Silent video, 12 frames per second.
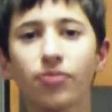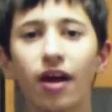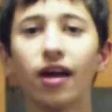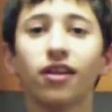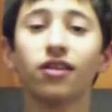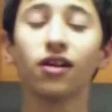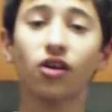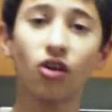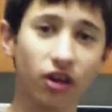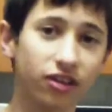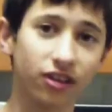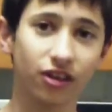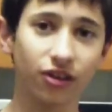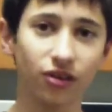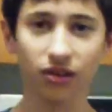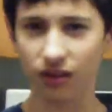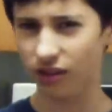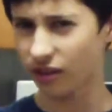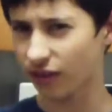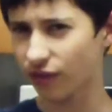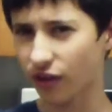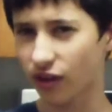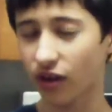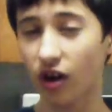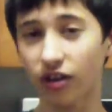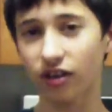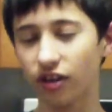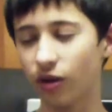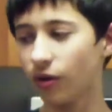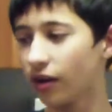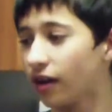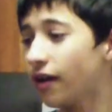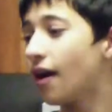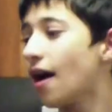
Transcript: And it's a continuity, just for the continuity.